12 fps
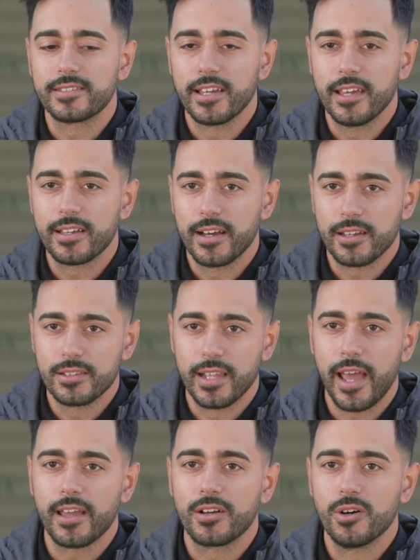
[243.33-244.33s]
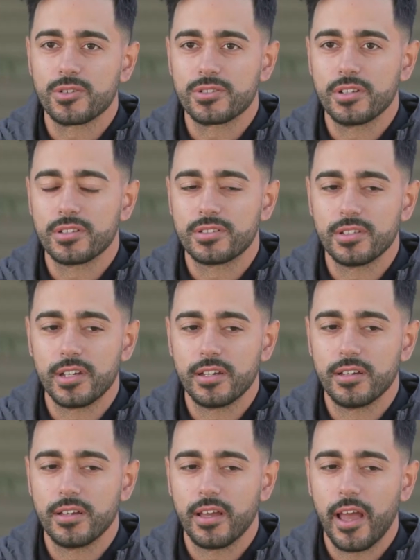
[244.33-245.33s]
take on Latin culture to
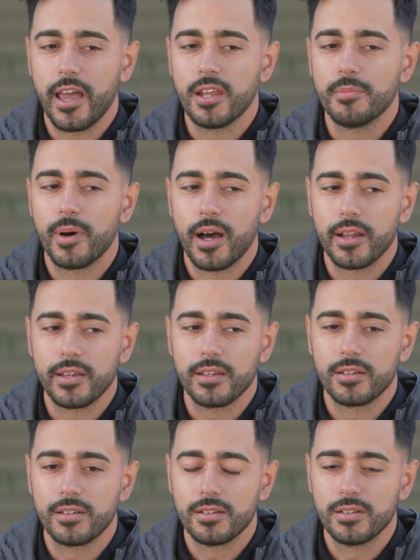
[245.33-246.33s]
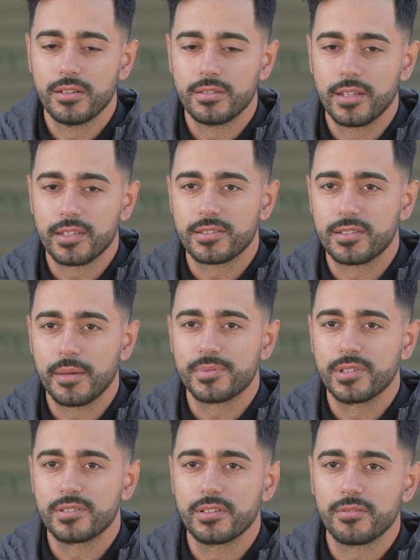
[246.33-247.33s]
anybody that
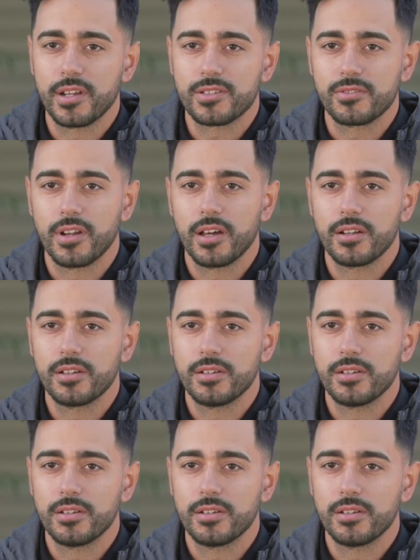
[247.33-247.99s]
steps into the restaurant.